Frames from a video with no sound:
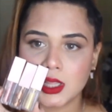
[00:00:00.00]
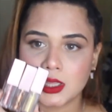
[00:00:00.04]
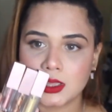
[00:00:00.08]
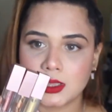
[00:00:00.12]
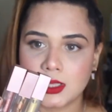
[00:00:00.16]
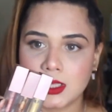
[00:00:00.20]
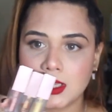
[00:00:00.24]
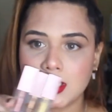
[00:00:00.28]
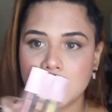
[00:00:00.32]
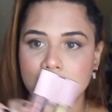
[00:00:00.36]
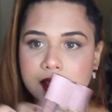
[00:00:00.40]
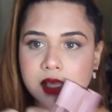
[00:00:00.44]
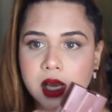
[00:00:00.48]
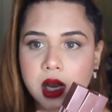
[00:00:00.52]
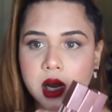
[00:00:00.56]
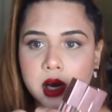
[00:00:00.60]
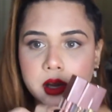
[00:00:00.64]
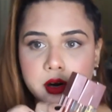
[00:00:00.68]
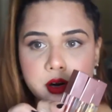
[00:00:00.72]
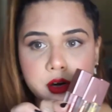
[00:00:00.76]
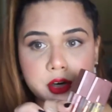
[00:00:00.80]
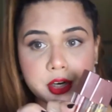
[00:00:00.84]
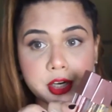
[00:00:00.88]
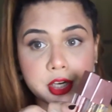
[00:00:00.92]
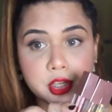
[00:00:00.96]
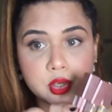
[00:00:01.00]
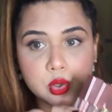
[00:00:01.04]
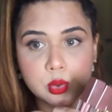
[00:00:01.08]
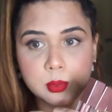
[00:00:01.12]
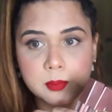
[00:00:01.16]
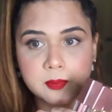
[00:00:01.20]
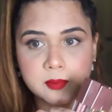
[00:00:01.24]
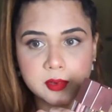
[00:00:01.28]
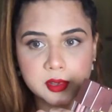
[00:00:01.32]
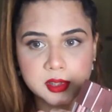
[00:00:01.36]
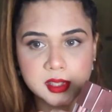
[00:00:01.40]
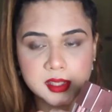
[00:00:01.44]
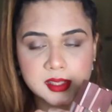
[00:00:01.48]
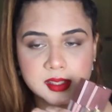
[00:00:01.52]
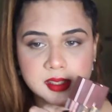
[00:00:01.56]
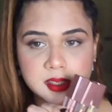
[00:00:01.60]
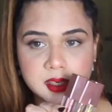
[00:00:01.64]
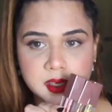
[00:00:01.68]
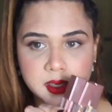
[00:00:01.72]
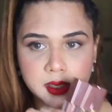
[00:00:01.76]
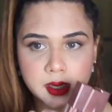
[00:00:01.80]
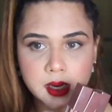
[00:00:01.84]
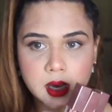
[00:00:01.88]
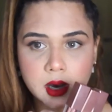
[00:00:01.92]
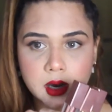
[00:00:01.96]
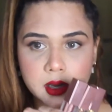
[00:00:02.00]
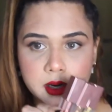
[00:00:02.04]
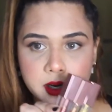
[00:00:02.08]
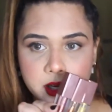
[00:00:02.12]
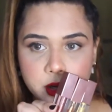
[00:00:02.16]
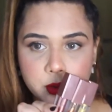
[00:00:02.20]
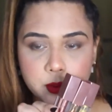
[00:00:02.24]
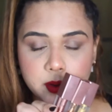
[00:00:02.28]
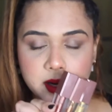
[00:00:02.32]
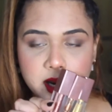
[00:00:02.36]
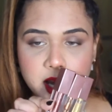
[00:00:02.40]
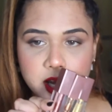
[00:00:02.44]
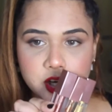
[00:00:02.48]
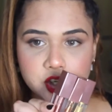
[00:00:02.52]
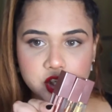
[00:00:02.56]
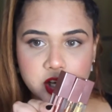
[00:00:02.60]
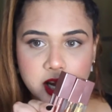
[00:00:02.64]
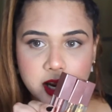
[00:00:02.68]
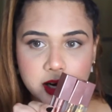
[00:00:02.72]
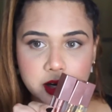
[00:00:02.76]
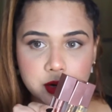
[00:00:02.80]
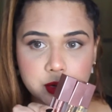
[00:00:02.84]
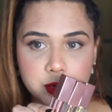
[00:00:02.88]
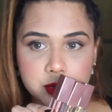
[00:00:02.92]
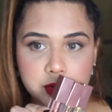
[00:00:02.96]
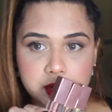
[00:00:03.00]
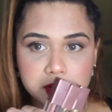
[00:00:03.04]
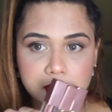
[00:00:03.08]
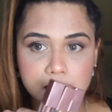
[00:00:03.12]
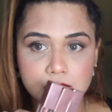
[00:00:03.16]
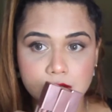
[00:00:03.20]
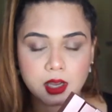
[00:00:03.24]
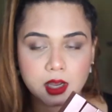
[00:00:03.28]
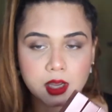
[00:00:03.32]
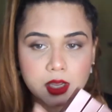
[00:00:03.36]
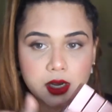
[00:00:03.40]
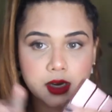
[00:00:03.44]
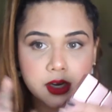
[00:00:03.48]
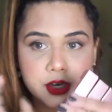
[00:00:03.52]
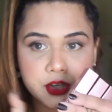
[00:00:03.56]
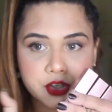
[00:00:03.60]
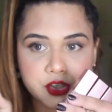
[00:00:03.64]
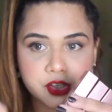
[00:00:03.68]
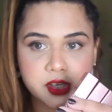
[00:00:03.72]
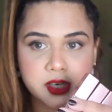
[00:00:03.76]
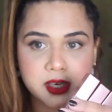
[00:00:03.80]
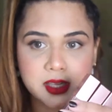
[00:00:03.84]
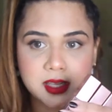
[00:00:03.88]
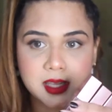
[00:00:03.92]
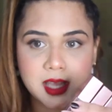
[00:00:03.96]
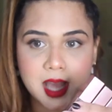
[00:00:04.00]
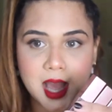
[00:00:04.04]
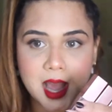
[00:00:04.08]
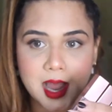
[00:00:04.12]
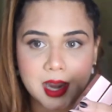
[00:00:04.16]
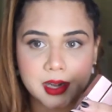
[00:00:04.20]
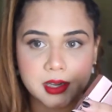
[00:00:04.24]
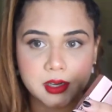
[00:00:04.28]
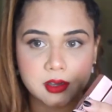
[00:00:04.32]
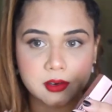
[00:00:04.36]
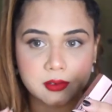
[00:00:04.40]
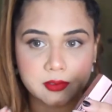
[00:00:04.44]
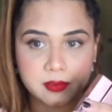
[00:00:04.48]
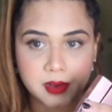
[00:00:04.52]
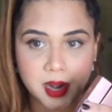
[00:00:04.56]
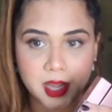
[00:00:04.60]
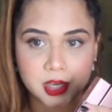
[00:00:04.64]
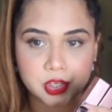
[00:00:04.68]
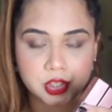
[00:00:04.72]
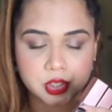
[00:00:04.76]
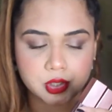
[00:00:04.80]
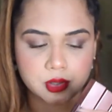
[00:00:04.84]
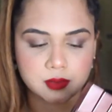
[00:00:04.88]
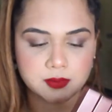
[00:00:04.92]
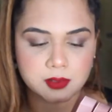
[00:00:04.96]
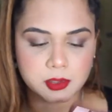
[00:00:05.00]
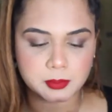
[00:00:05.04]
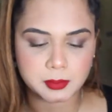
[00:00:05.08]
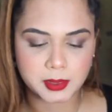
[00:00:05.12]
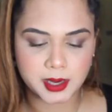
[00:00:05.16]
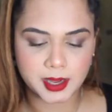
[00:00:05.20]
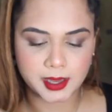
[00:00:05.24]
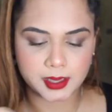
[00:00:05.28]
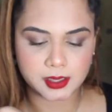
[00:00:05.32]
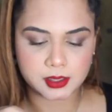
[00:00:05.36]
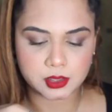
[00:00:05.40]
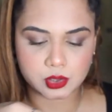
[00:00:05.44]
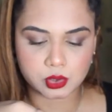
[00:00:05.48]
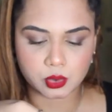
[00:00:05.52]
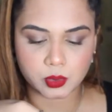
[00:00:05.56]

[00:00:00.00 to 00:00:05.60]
these are a dupe for the Stila liquid eyeshadows, literally at a fraction of the price.